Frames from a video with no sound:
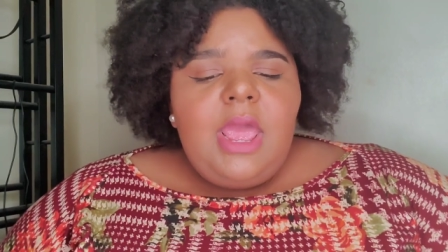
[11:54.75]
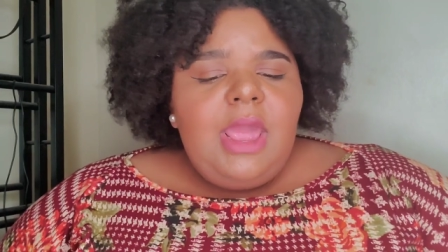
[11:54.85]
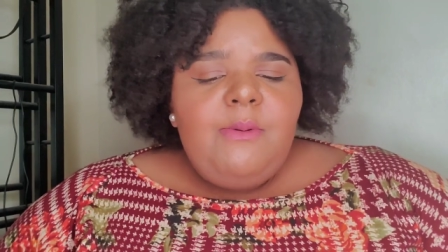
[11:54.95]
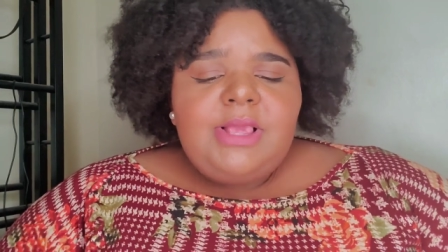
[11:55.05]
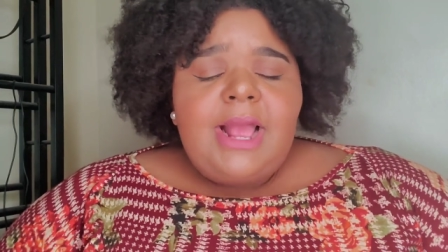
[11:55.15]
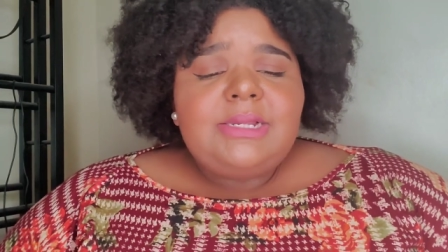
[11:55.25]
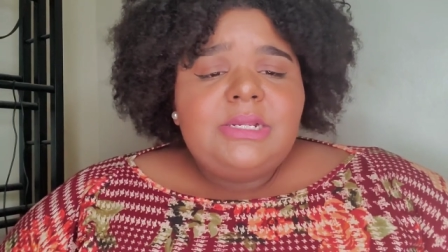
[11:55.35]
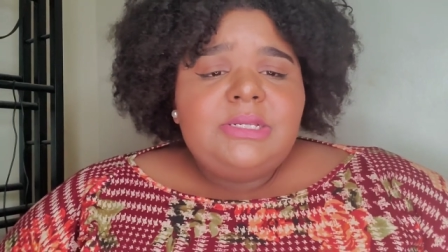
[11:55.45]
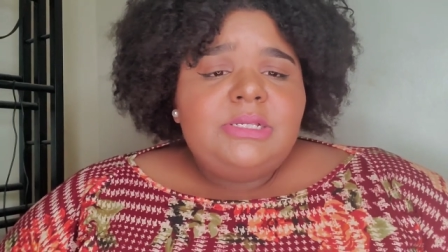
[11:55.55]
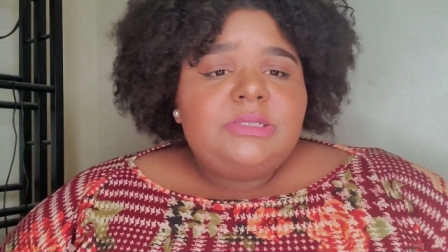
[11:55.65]
It was
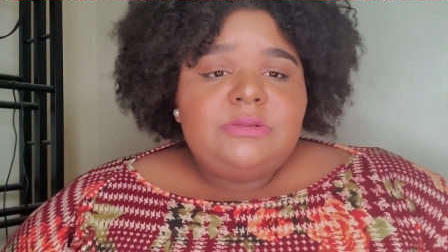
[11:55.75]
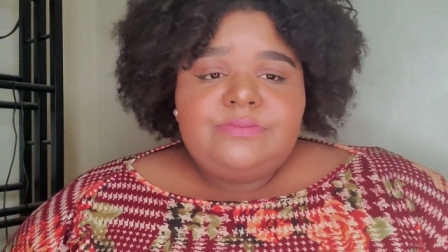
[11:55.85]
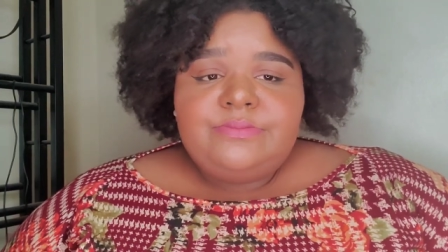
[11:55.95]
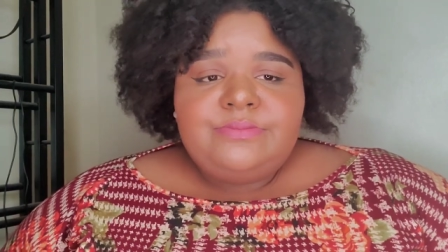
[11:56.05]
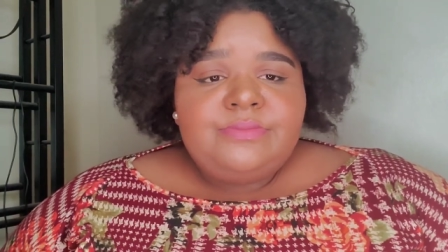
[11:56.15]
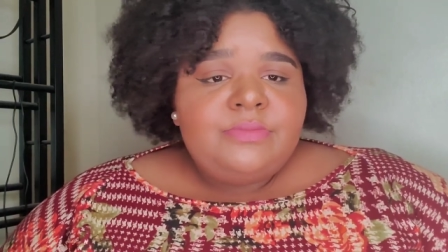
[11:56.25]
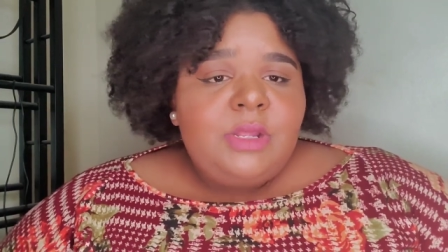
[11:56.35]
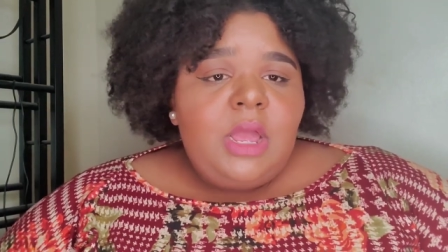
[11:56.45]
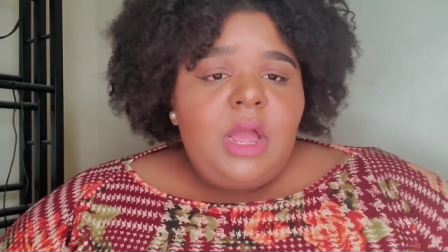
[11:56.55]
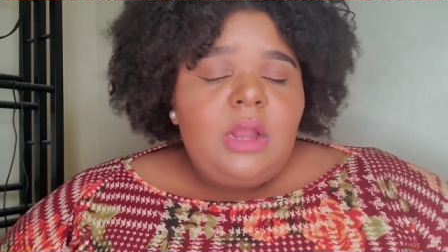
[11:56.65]
actually just
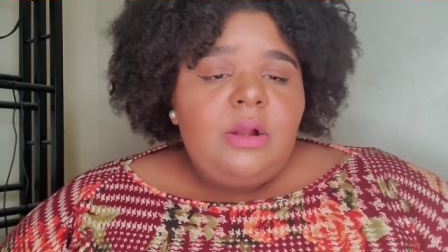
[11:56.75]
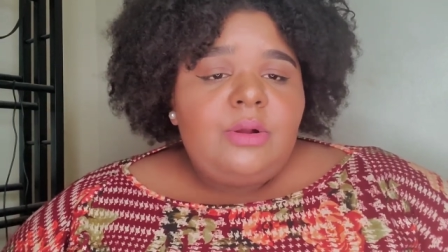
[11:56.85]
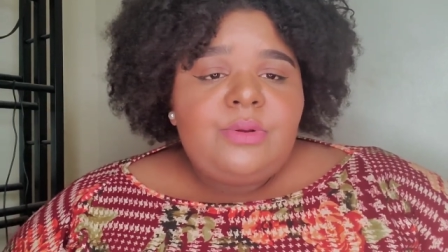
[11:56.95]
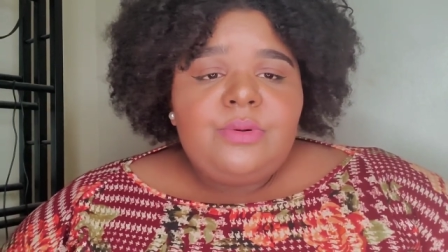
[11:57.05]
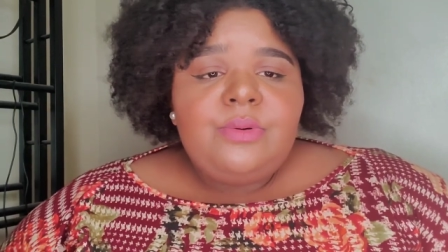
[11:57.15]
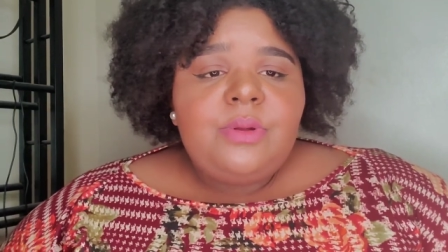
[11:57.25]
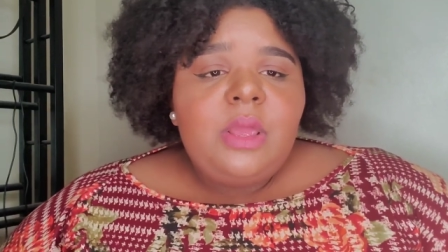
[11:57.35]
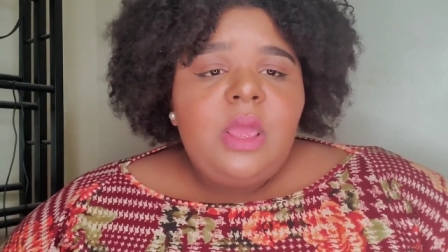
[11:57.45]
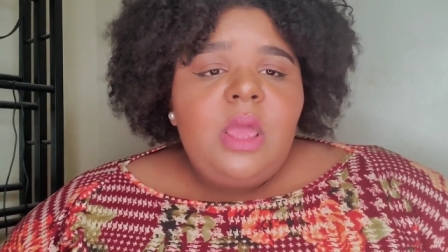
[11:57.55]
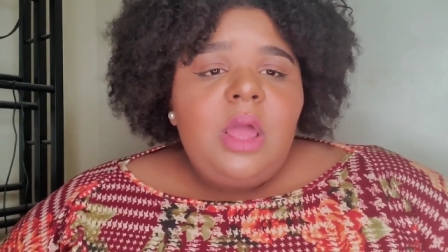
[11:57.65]
a girdle,
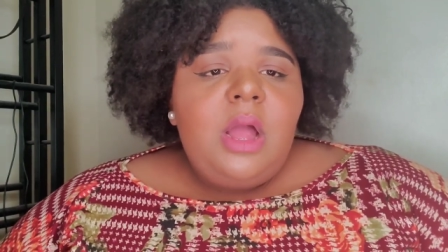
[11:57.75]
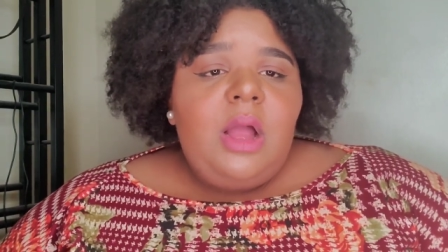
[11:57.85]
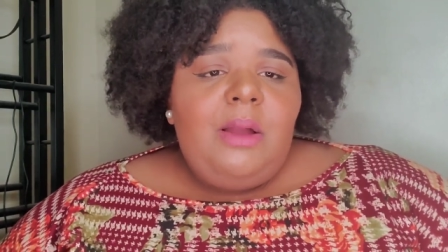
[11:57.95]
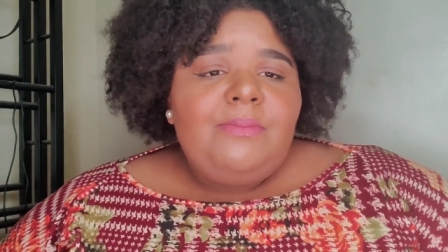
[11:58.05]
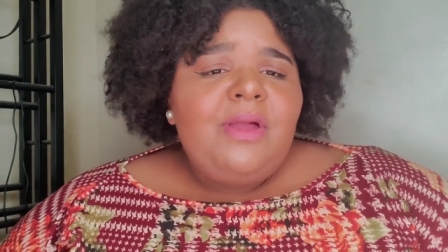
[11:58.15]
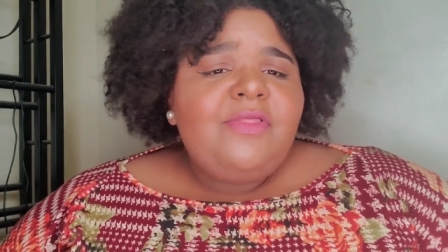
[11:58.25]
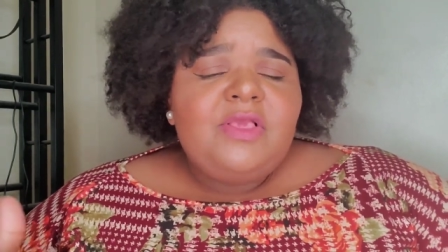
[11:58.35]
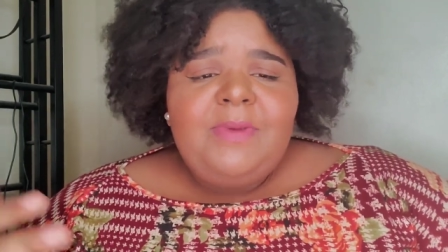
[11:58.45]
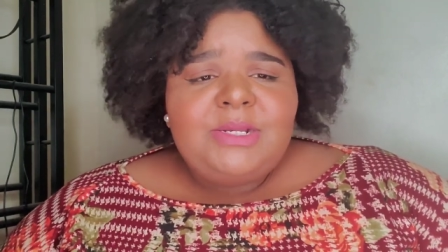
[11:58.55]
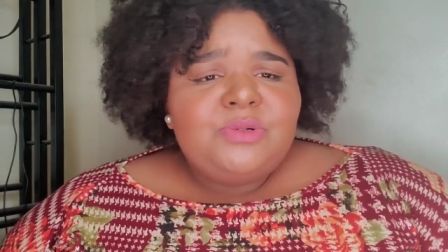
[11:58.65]
um
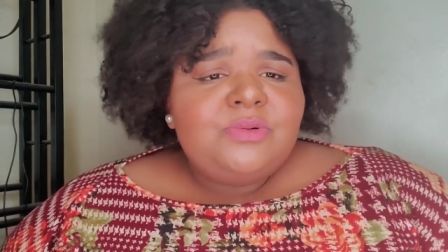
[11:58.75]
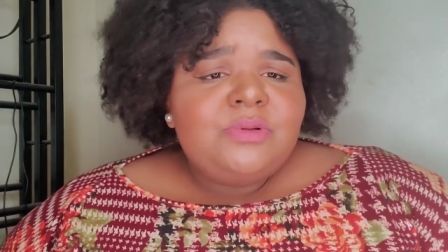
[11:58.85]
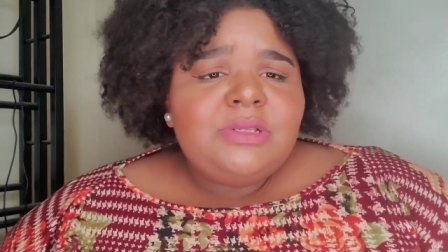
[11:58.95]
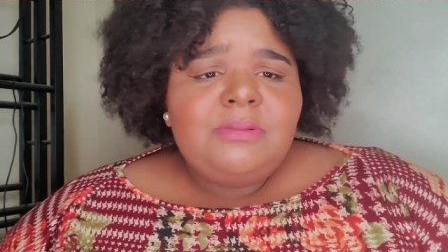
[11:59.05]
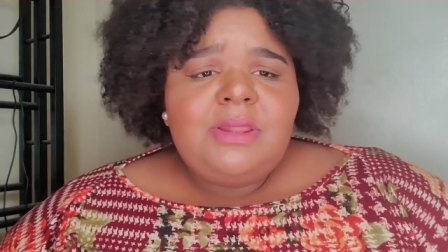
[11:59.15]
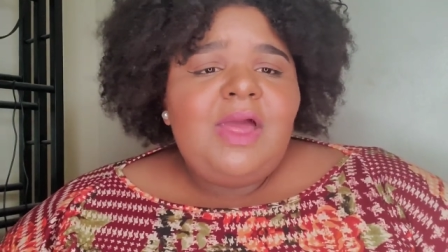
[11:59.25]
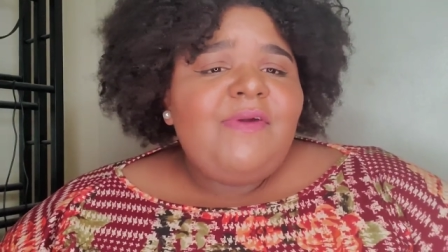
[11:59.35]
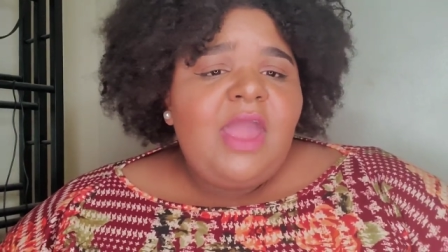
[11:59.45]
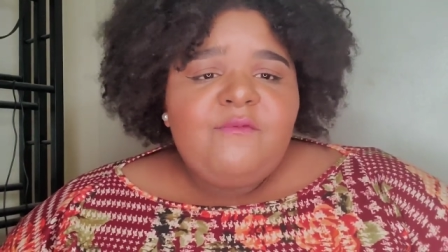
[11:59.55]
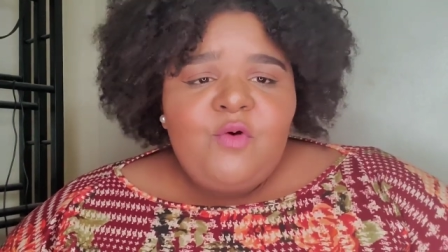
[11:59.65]
nothing special, something I've
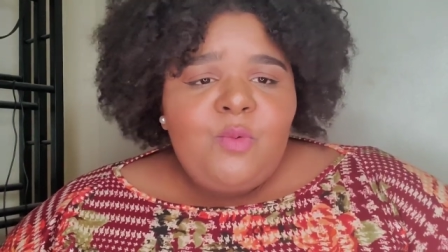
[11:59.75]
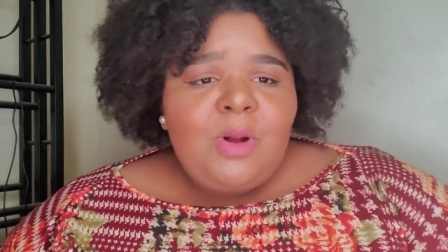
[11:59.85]
had for a